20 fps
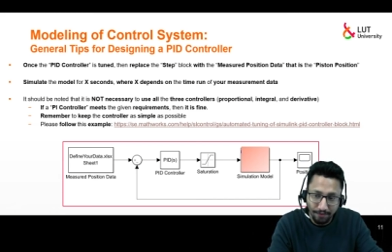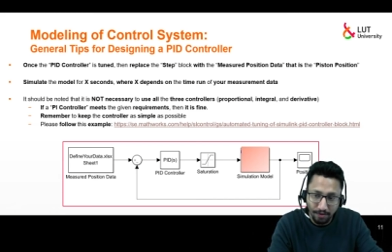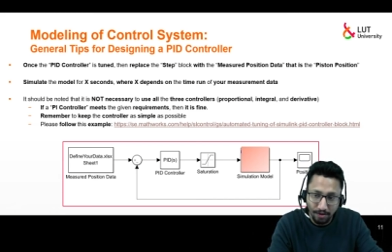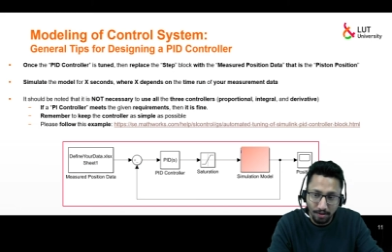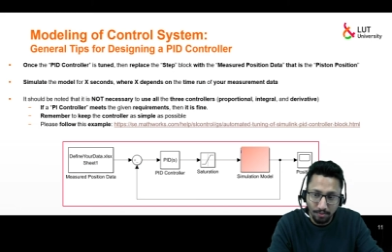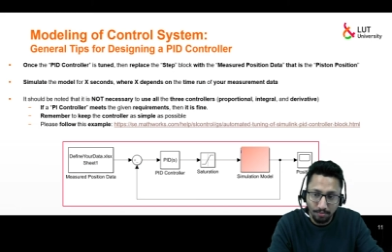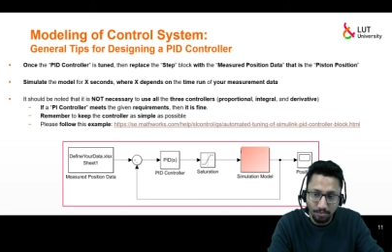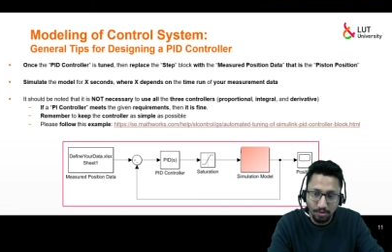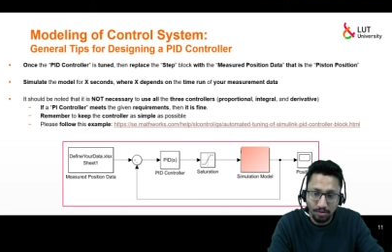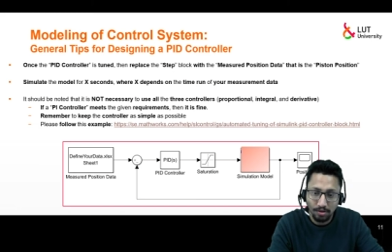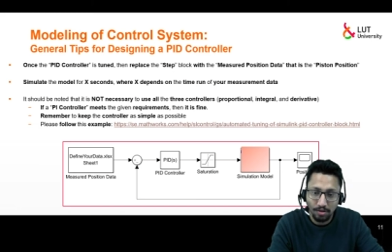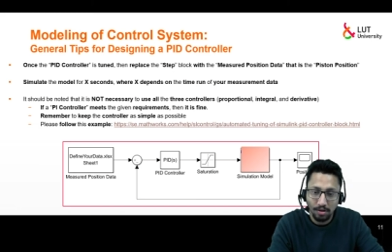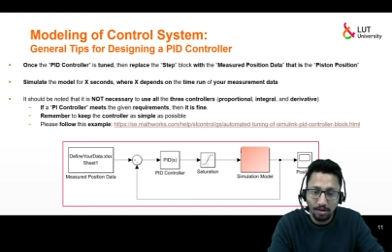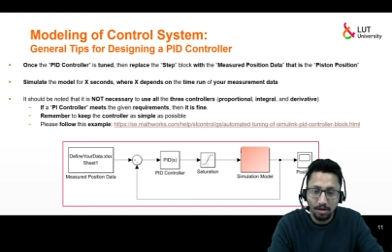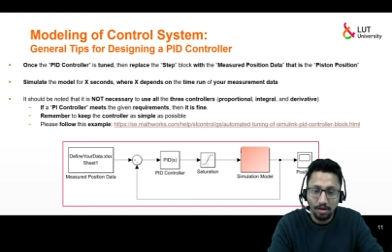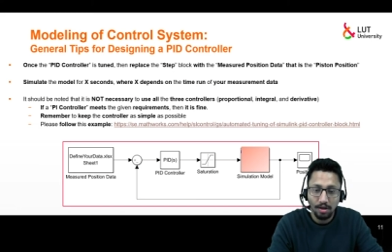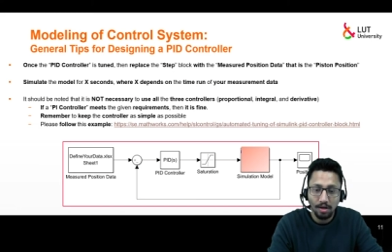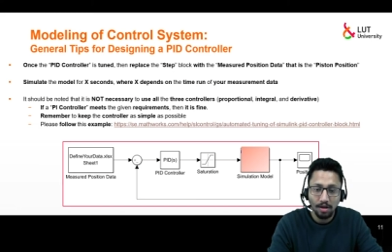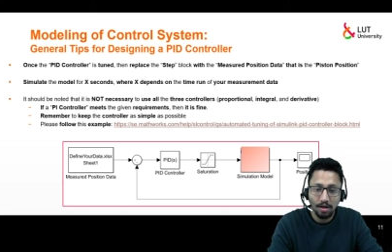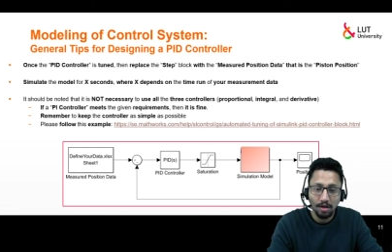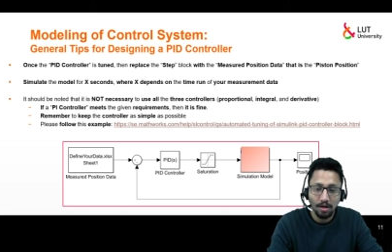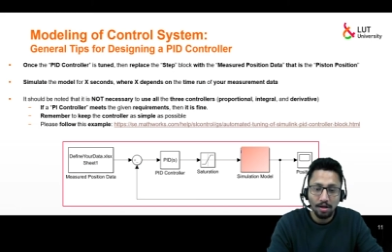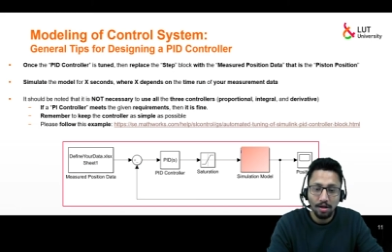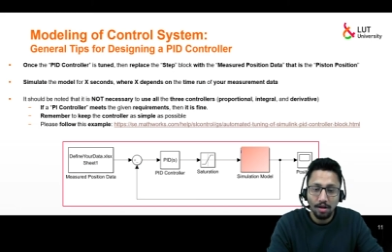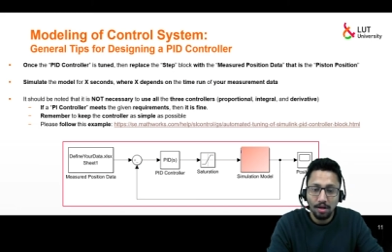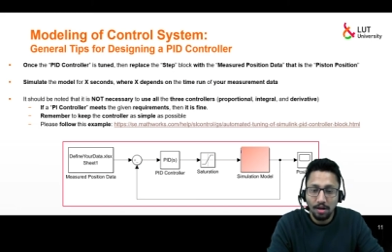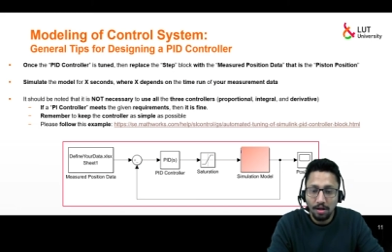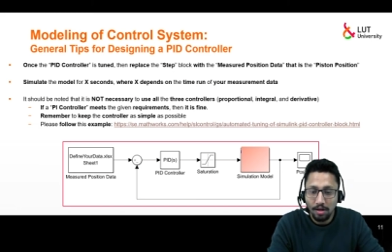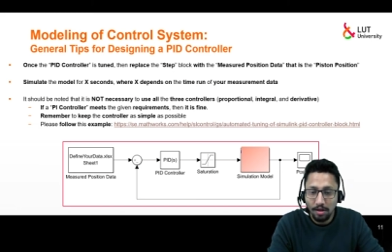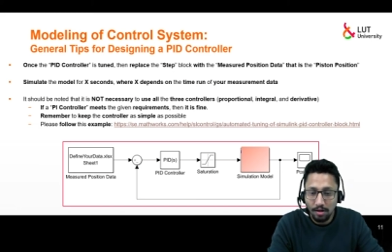terms.
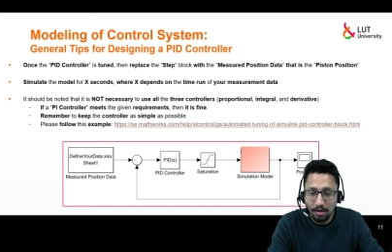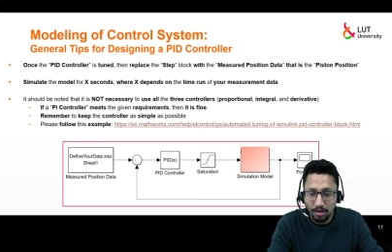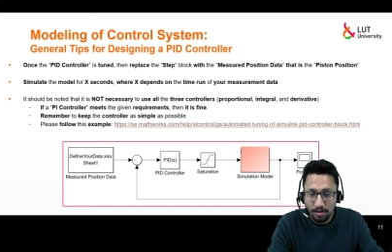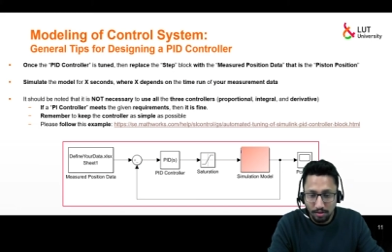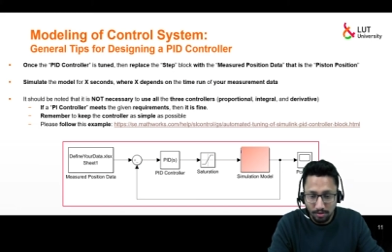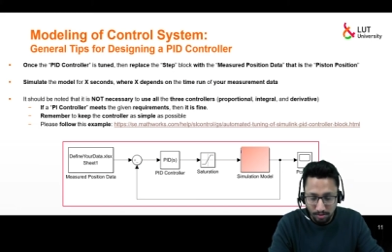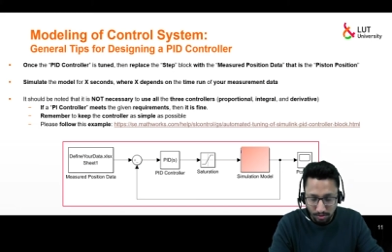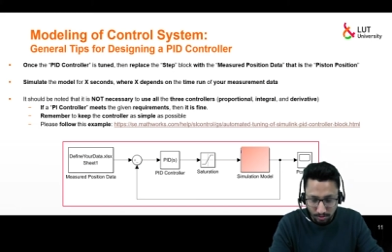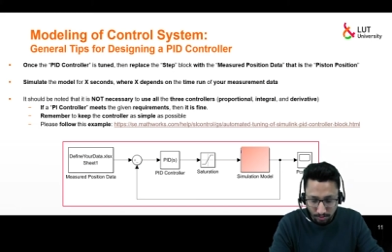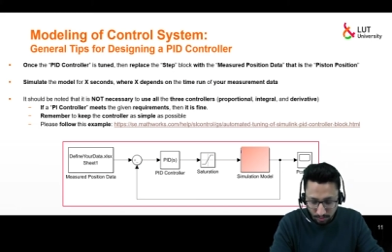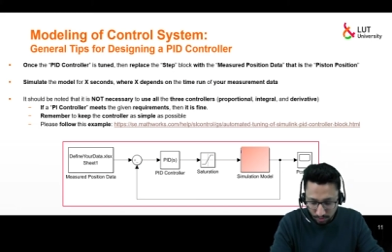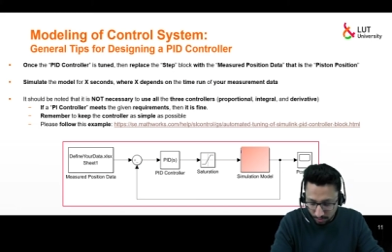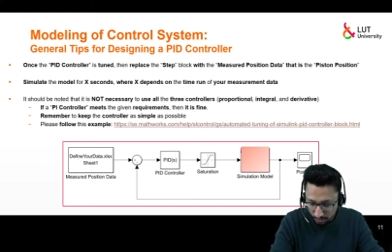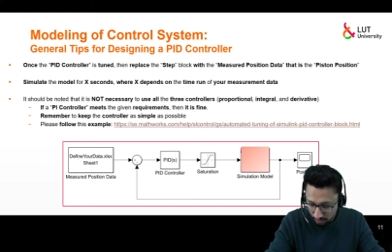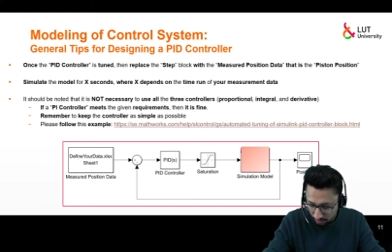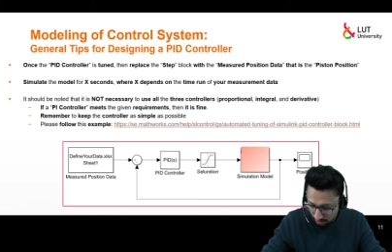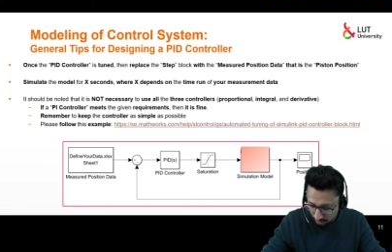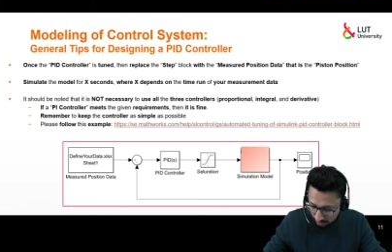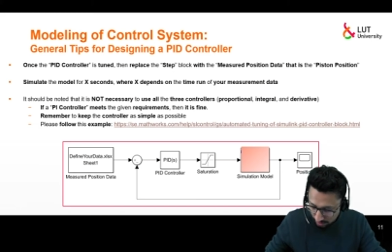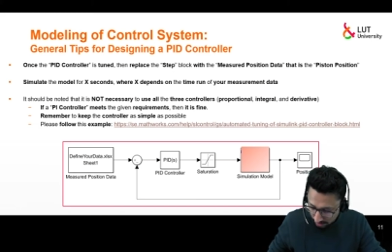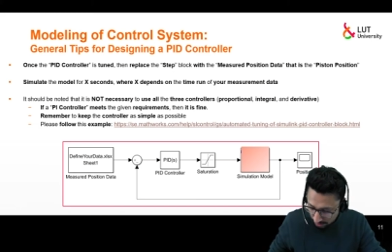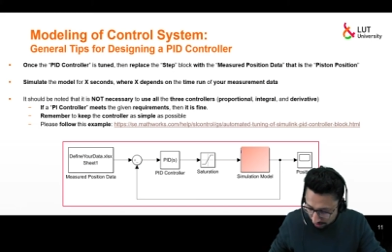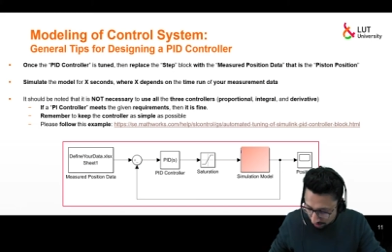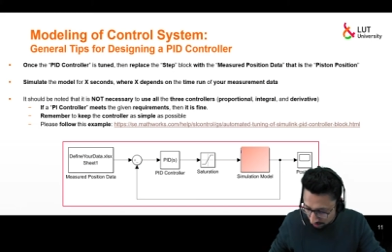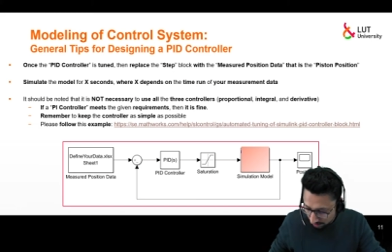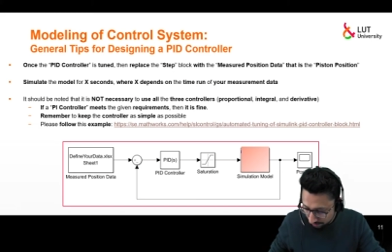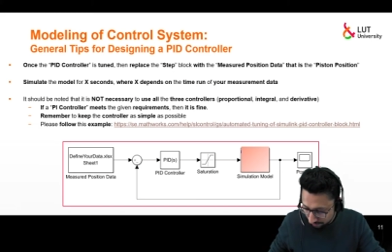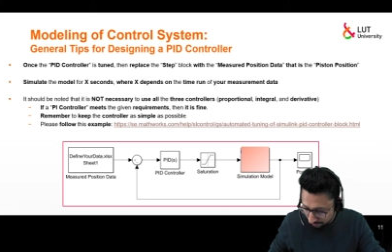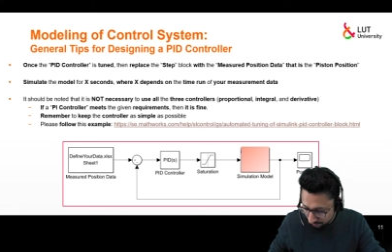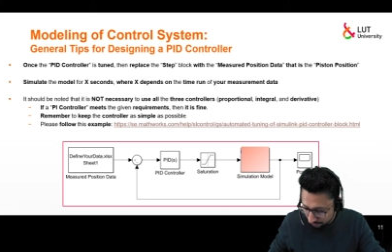So
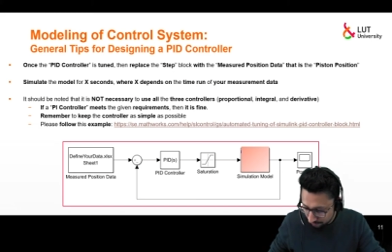if